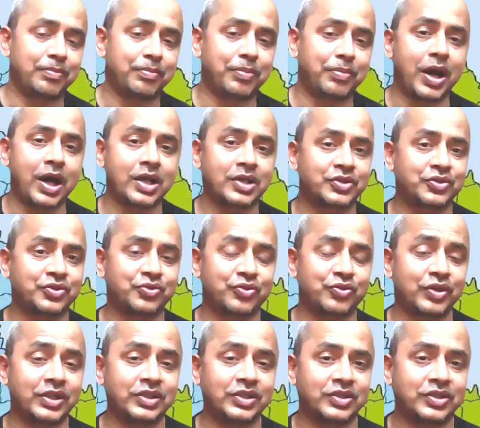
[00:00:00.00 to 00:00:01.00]
past
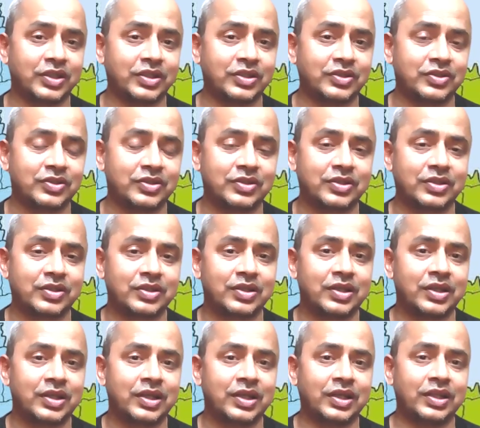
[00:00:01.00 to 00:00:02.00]
traditions
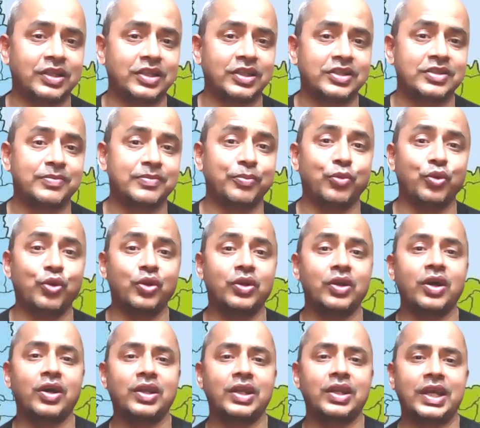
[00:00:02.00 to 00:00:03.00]
in this
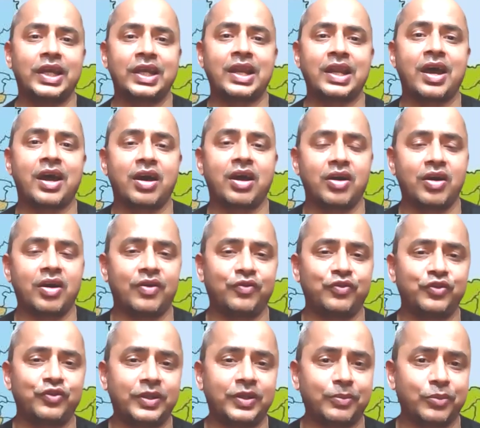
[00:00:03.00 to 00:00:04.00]
modern era
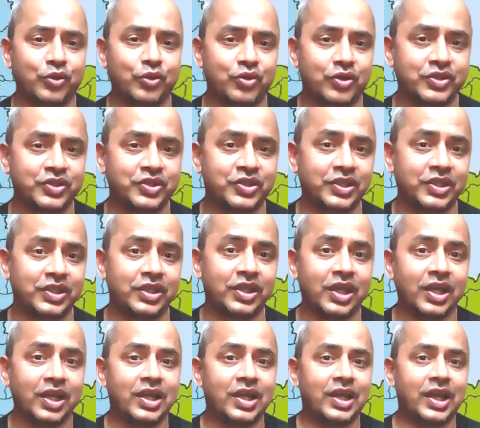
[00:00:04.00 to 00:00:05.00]
of democracy
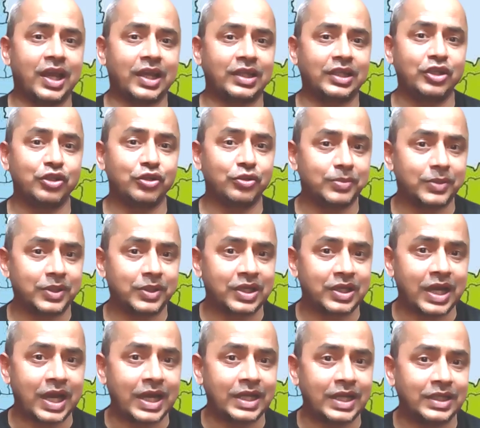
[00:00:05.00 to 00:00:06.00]
and human
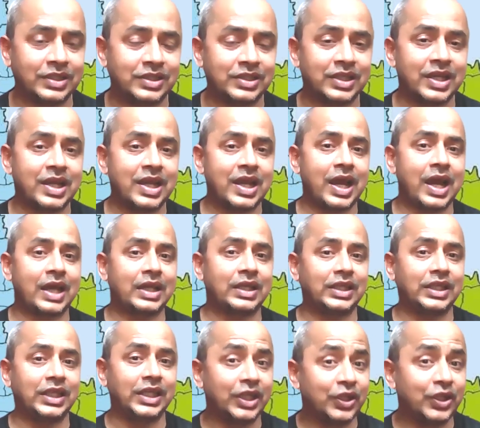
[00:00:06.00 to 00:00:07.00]
rights and
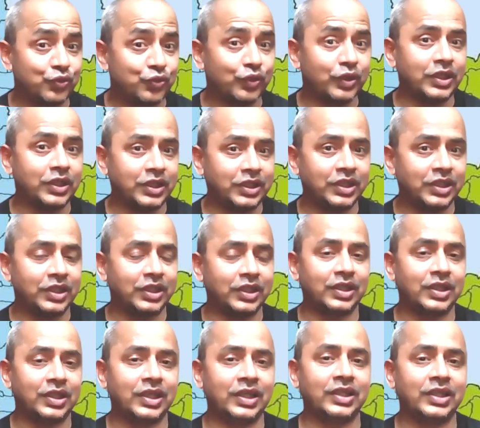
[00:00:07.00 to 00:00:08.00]
equality
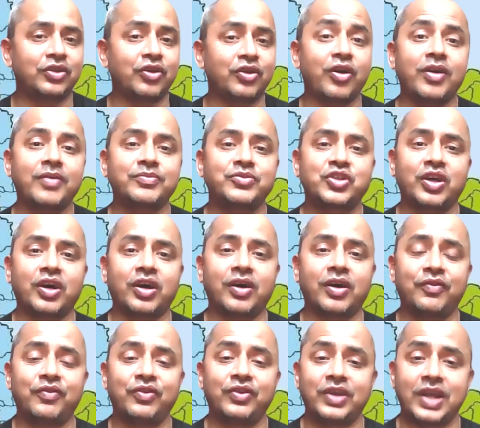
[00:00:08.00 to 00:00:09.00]
in terms
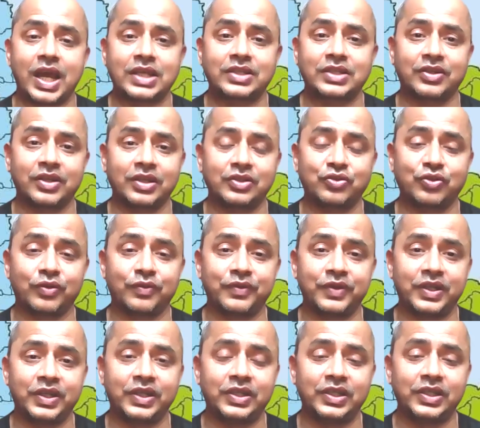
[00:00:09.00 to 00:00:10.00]
of national
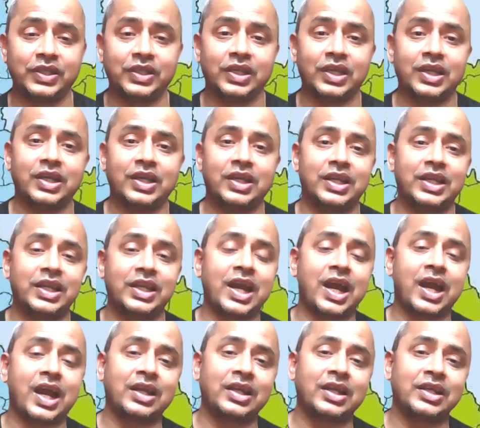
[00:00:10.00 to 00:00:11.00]
sovereignty,
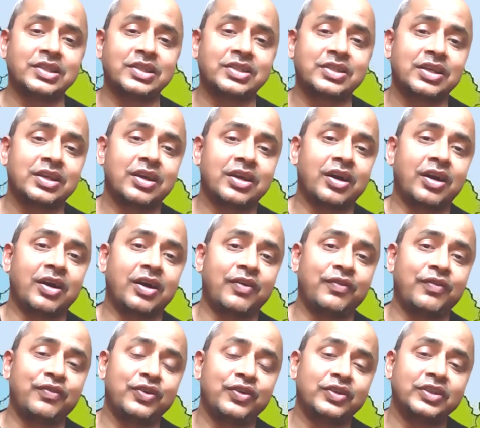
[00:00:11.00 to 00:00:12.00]
regardless
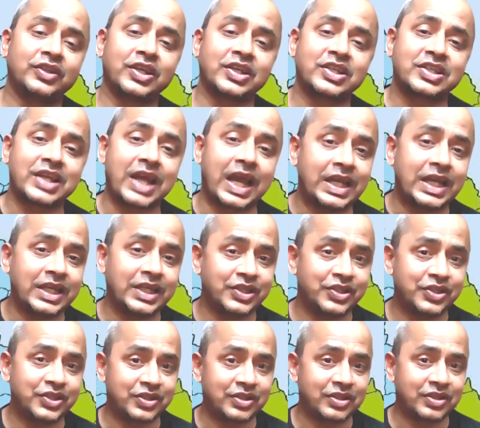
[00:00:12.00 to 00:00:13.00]
of the
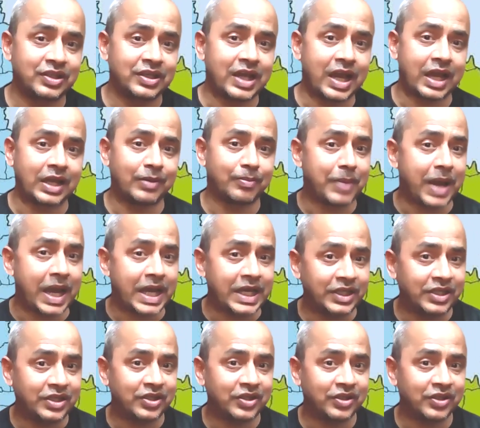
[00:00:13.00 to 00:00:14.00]
size and
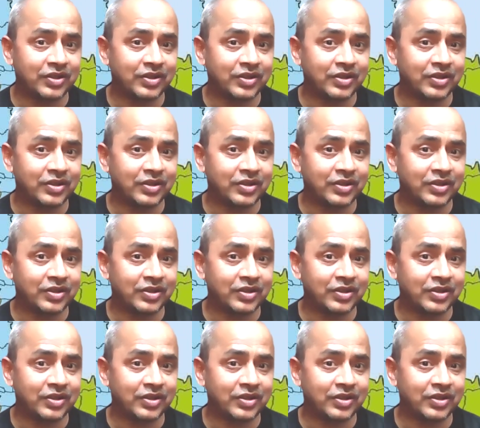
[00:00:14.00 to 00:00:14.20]
might